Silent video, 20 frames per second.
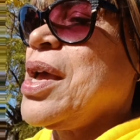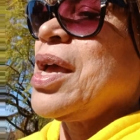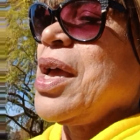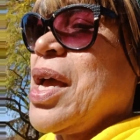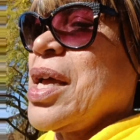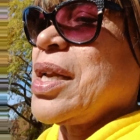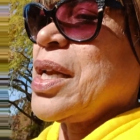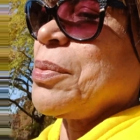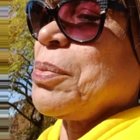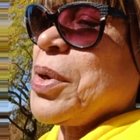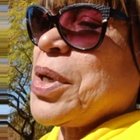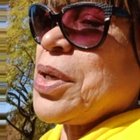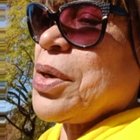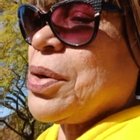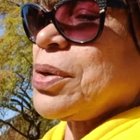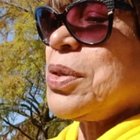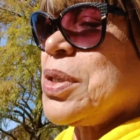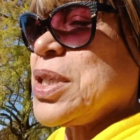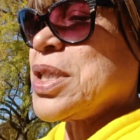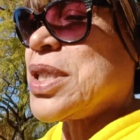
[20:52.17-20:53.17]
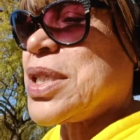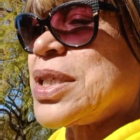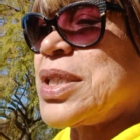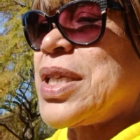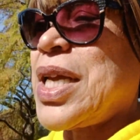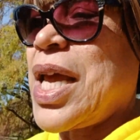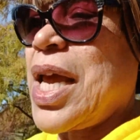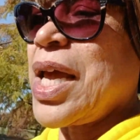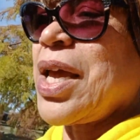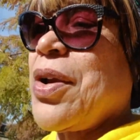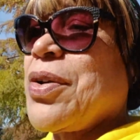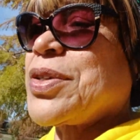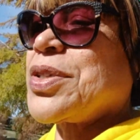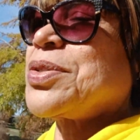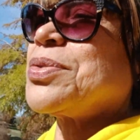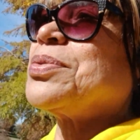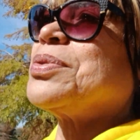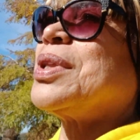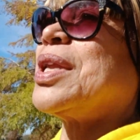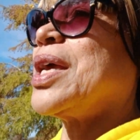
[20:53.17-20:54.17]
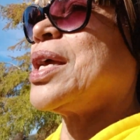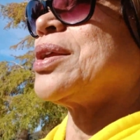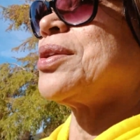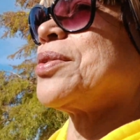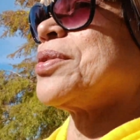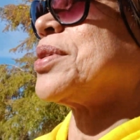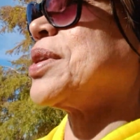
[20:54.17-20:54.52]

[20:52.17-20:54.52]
and then we notice a day or two later